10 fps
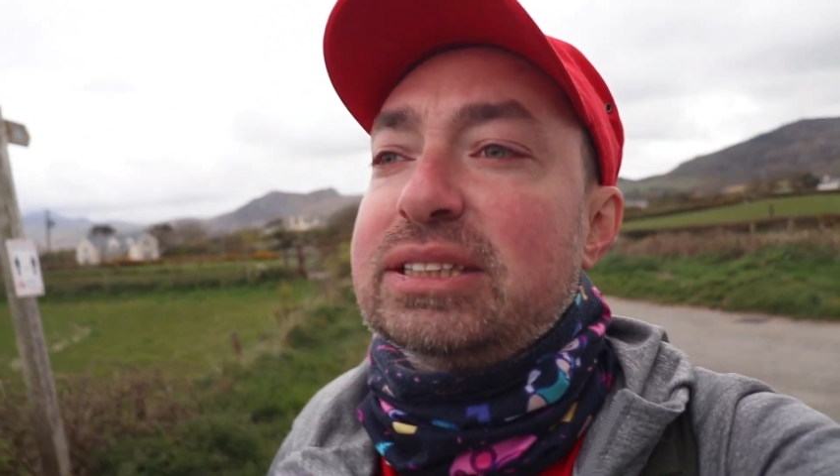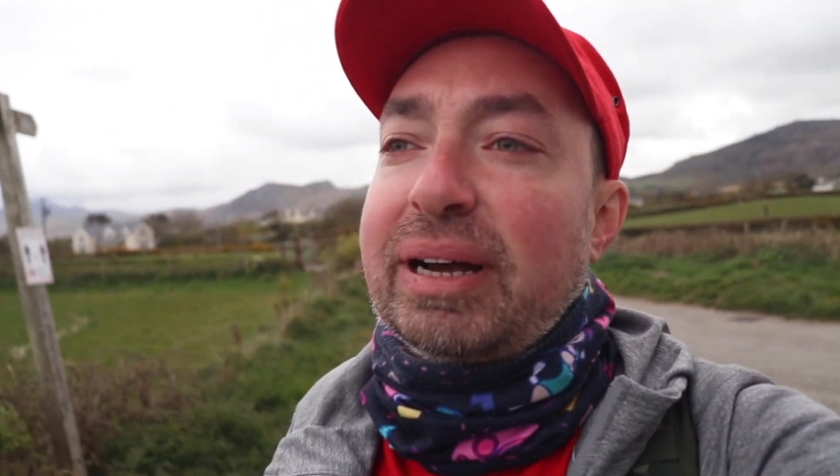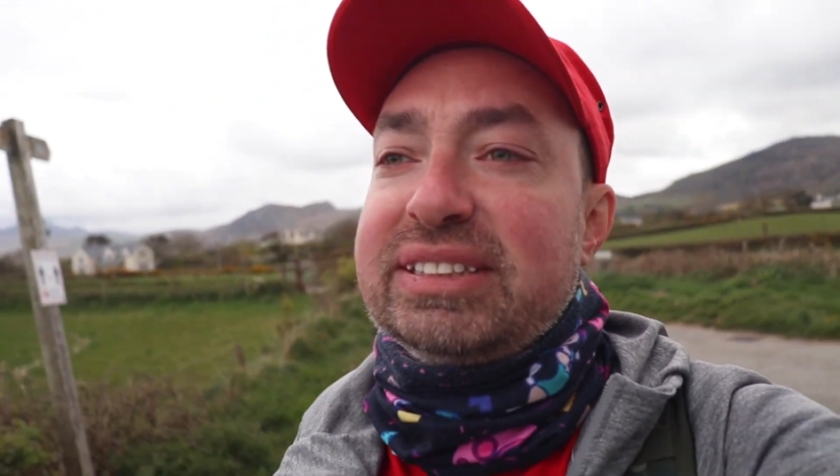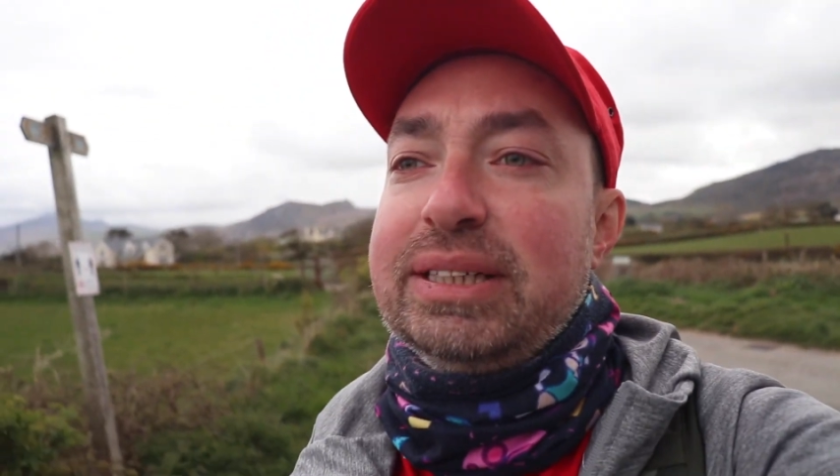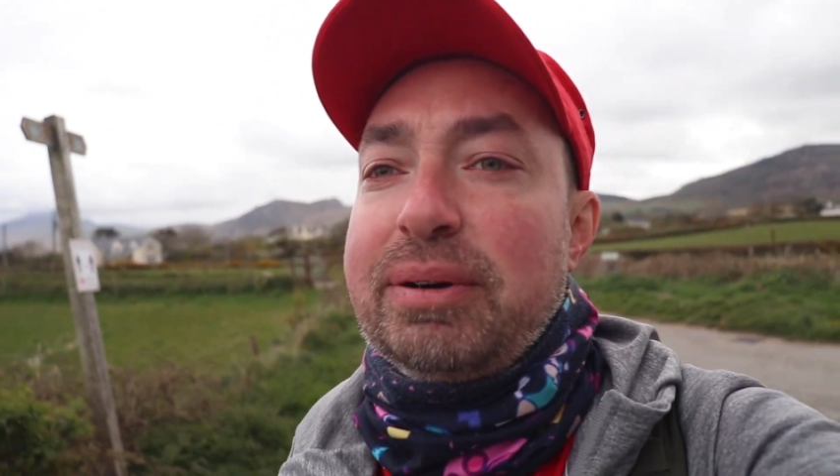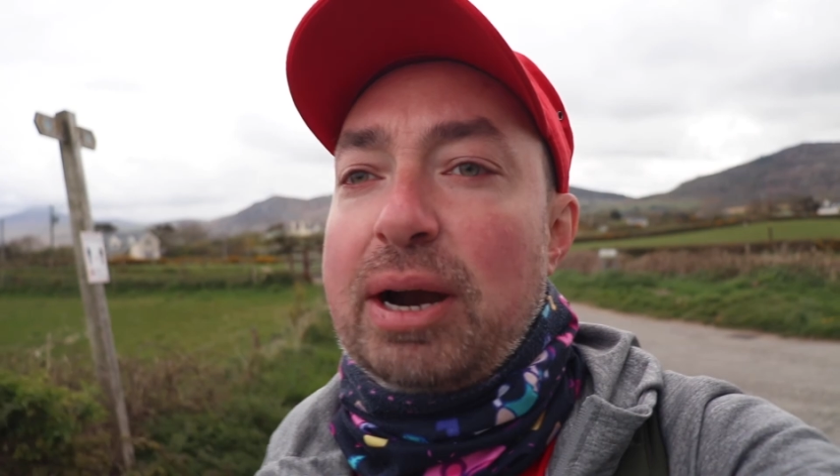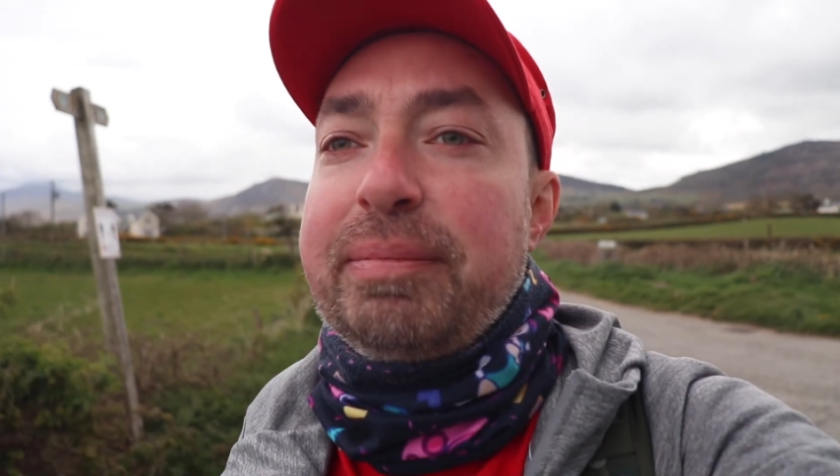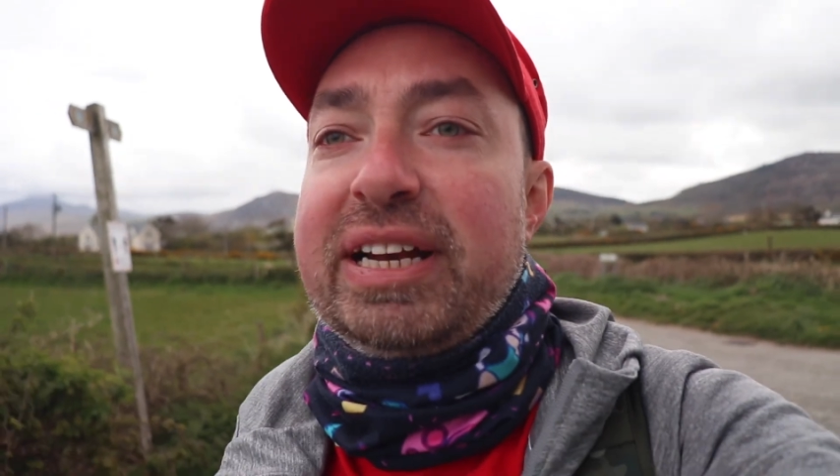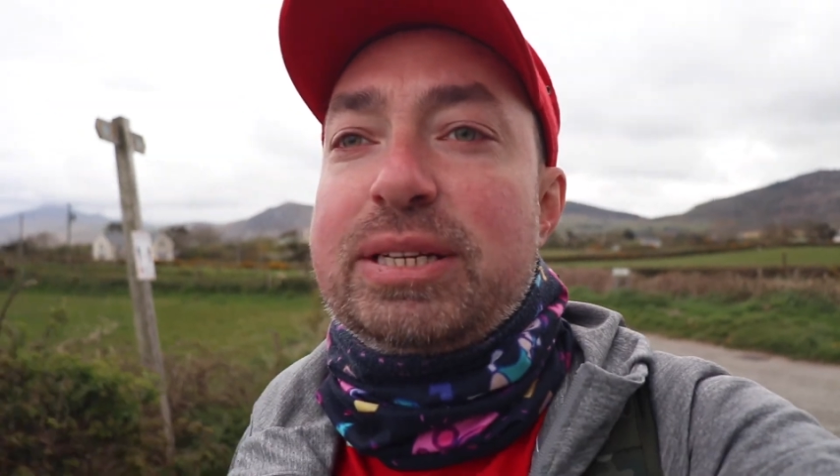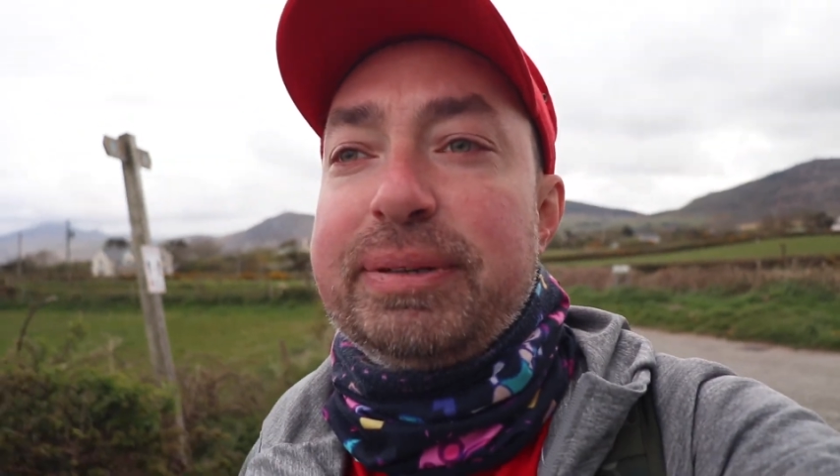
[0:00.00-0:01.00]
about see where I'm
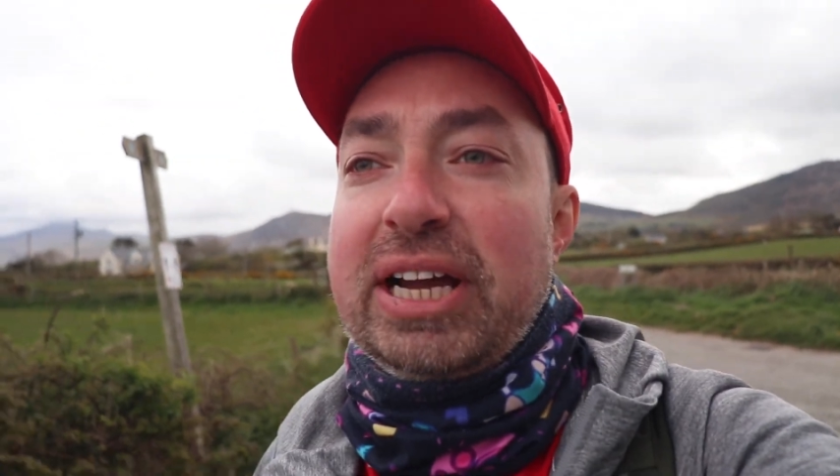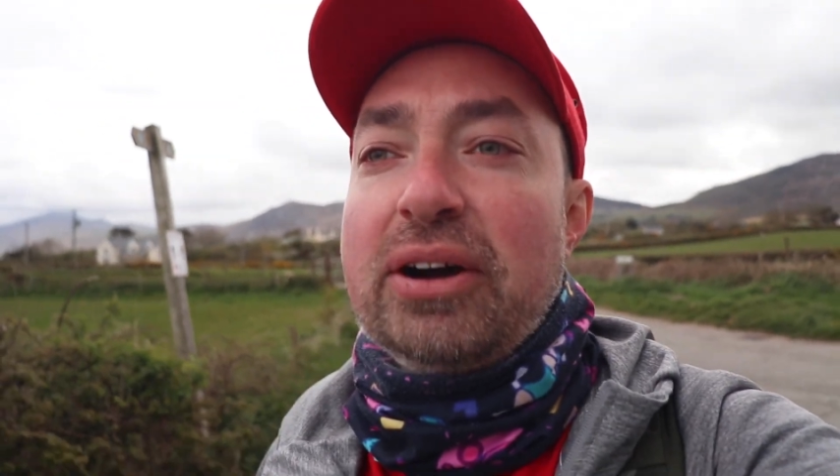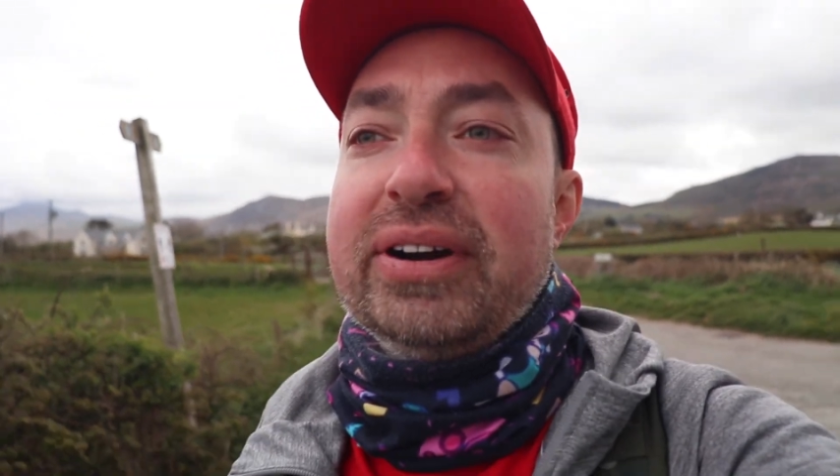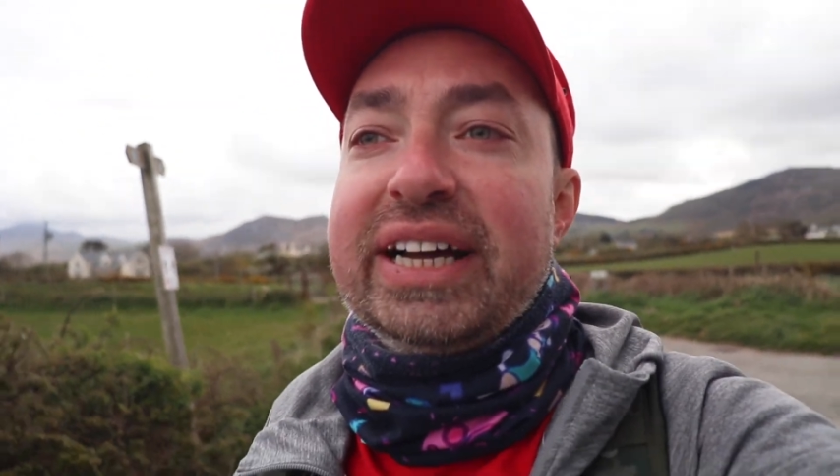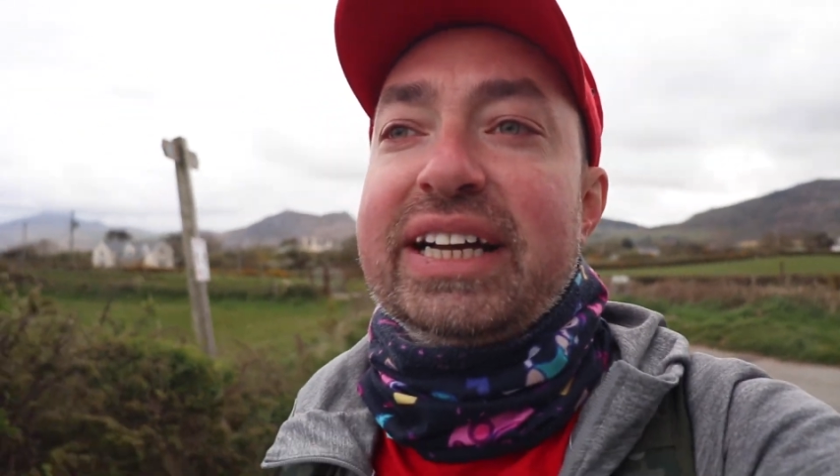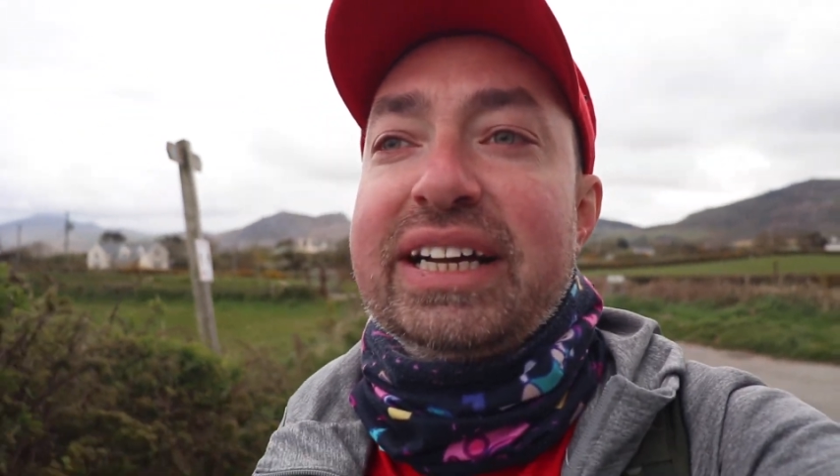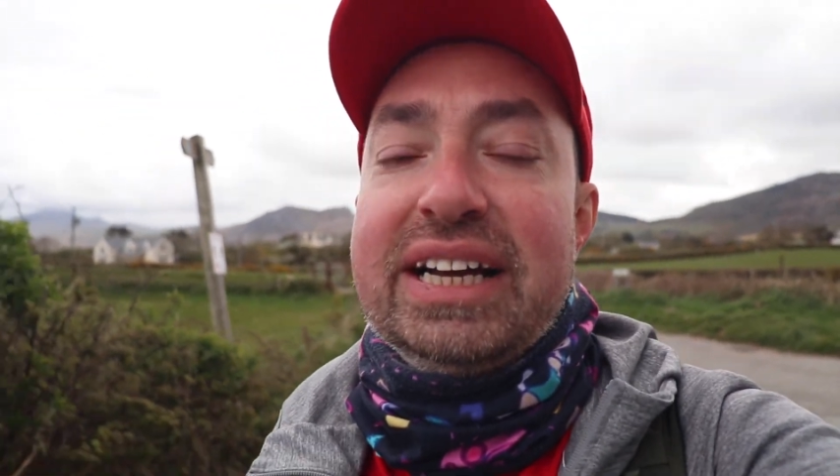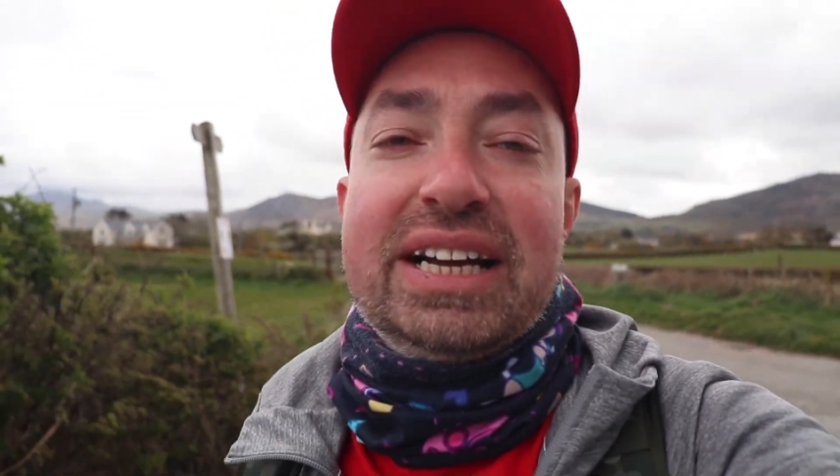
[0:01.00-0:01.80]
meant to be going,